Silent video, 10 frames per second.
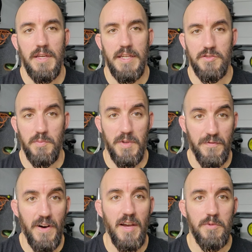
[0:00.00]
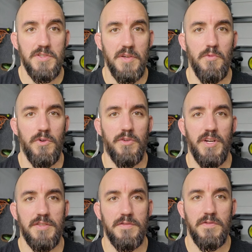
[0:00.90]
He's going to be five percent more
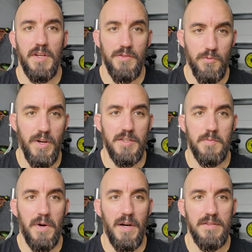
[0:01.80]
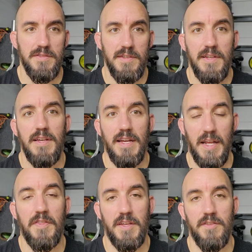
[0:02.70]
aggressive in the right spots and
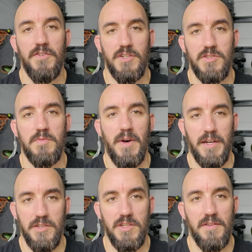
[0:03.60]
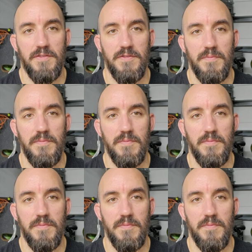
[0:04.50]
I think he finishes Makhachev.